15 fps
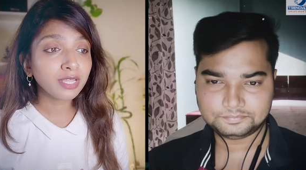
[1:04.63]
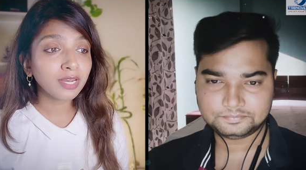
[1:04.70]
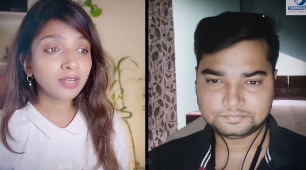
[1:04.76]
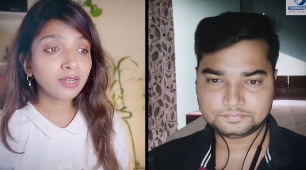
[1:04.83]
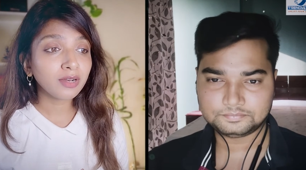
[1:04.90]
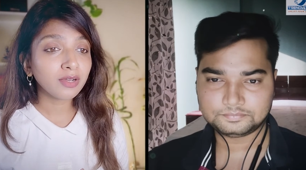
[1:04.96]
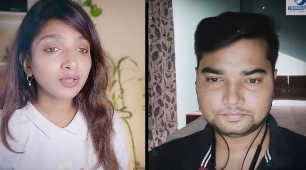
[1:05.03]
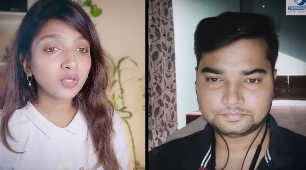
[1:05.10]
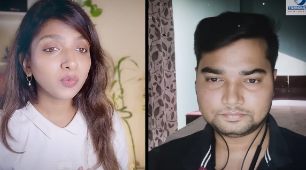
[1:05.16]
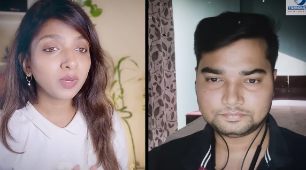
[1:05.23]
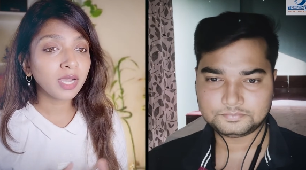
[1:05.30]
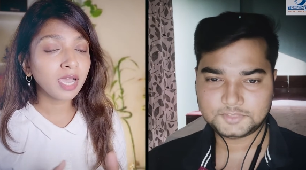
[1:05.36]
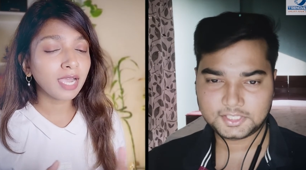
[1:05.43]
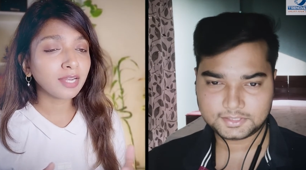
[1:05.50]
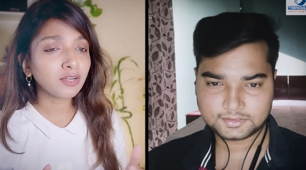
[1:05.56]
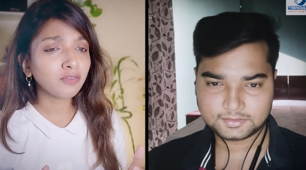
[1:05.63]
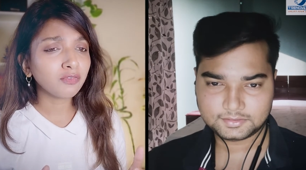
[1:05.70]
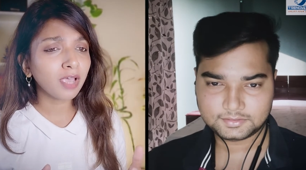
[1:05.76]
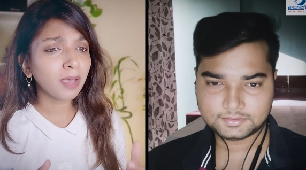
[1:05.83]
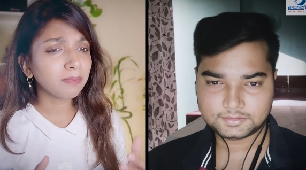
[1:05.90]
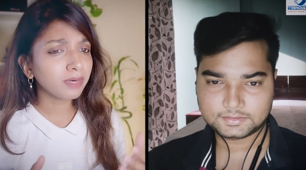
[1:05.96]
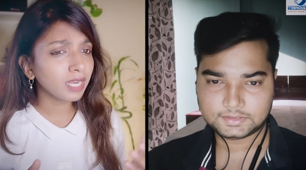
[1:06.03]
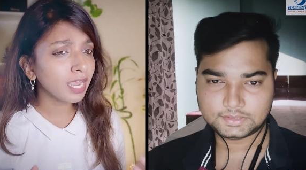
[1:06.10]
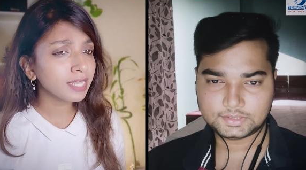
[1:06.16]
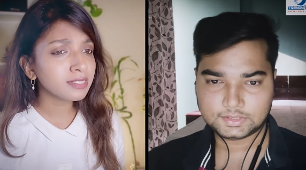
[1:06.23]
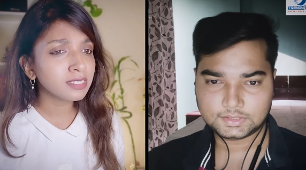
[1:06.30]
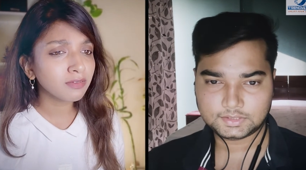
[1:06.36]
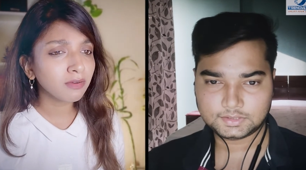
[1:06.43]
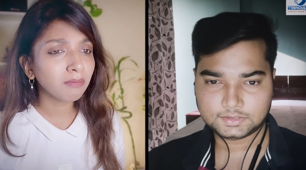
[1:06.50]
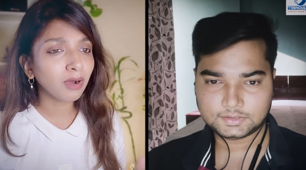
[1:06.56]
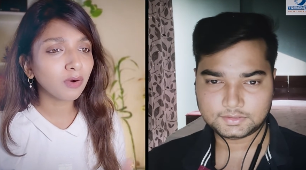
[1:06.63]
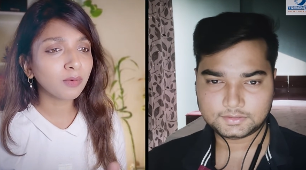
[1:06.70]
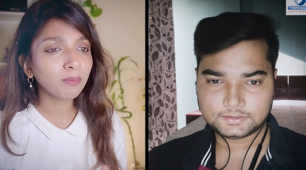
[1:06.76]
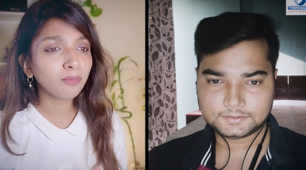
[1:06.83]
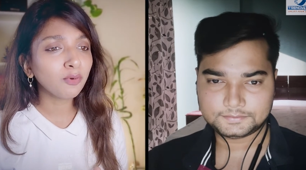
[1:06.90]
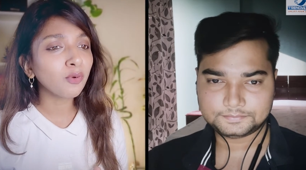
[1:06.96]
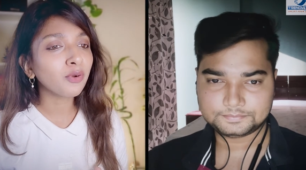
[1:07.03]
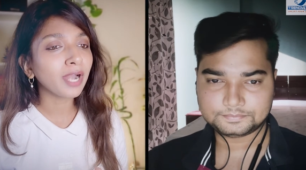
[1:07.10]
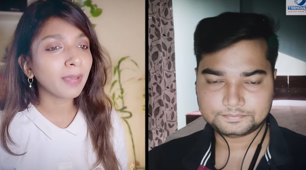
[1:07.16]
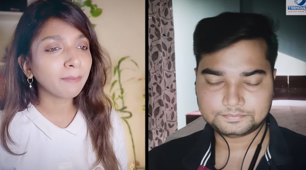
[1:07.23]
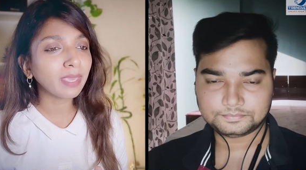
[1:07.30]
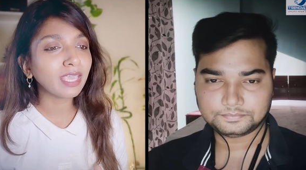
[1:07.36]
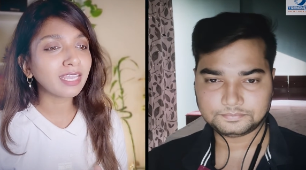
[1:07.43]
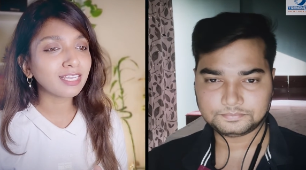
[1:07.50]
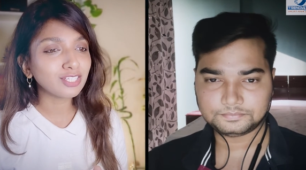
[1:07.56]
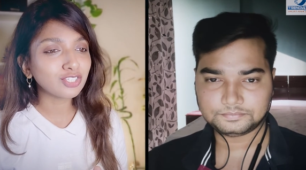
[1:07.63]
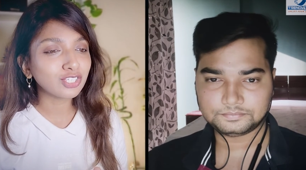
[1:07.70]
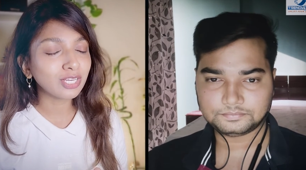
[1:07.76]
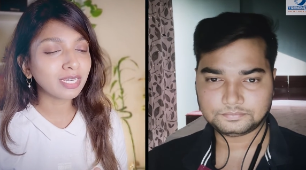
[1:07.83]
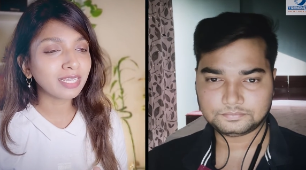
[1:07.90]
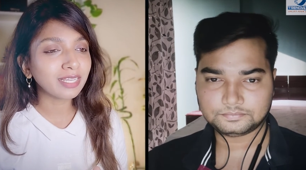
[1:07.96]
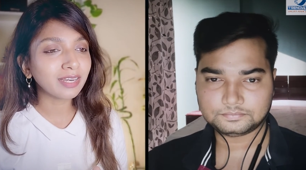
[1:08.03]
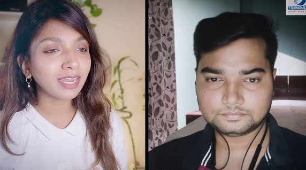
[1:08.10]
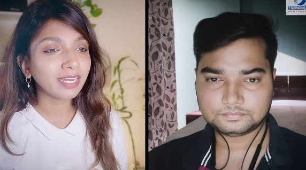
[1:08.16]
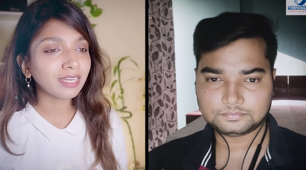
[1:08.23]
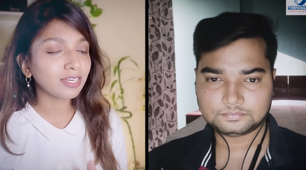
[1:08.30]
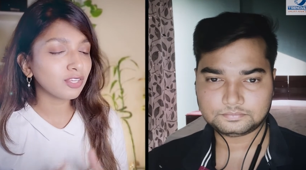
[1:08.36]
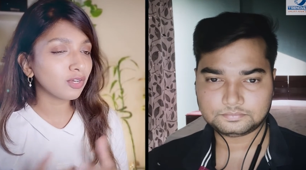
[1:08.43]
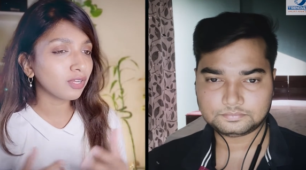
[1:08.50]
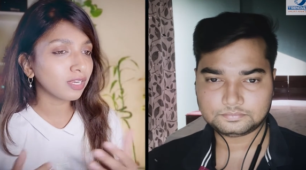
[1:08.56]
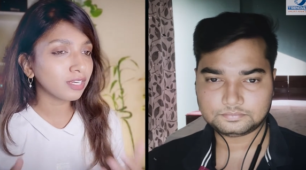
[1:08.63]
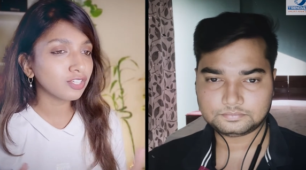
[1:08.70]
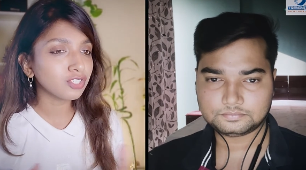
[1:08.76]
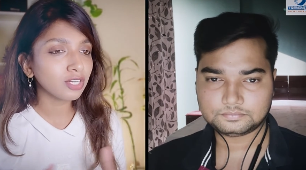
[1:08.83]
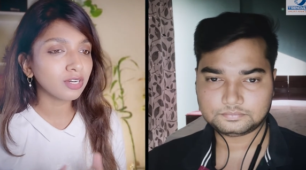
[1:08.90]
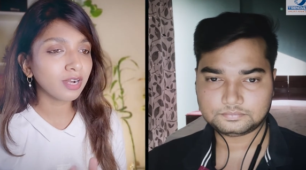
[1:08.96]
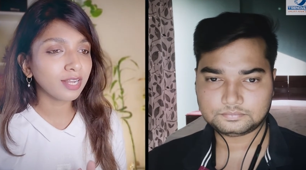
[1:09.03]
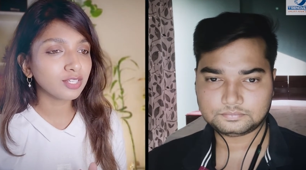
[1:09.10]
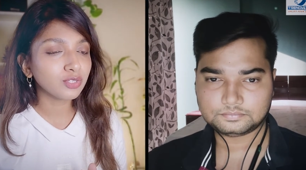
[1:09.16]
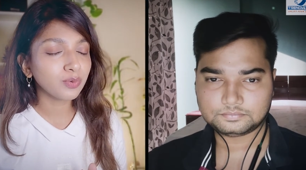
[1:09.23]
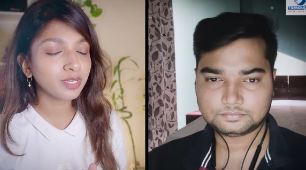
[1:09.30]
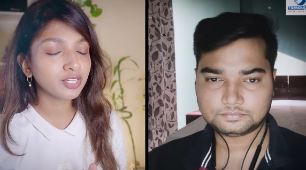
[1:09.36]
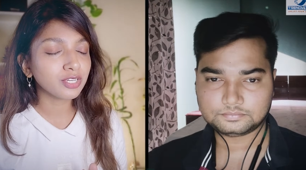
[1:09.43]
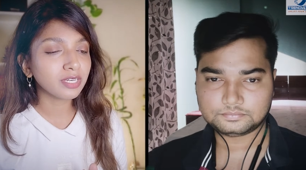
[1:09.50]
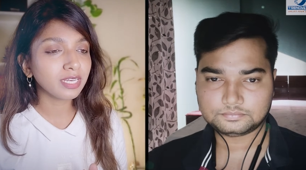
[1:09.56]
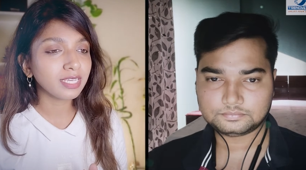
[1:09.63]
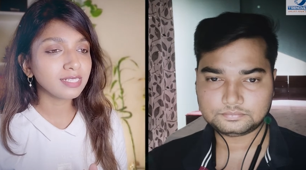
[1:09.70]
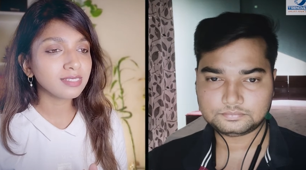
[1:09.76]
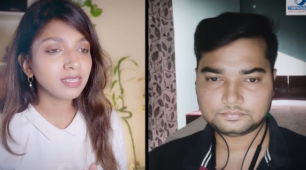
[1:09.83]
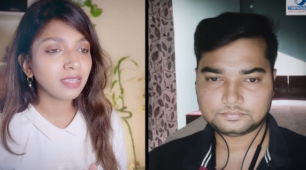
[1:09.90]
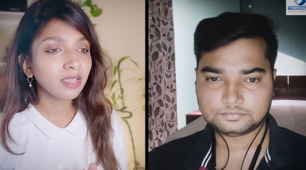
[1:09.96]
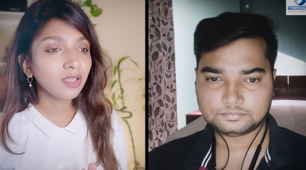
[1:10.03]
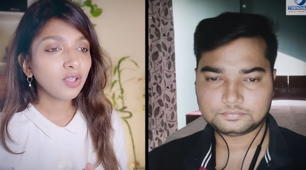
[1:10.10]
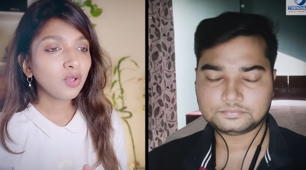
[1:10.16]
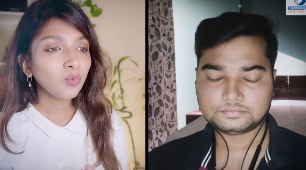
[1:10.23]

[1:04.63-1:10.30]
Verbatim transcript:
Speaker 1: that uh, you were kind of apprehensive about programming initially, right, in your initial yes. graduation days.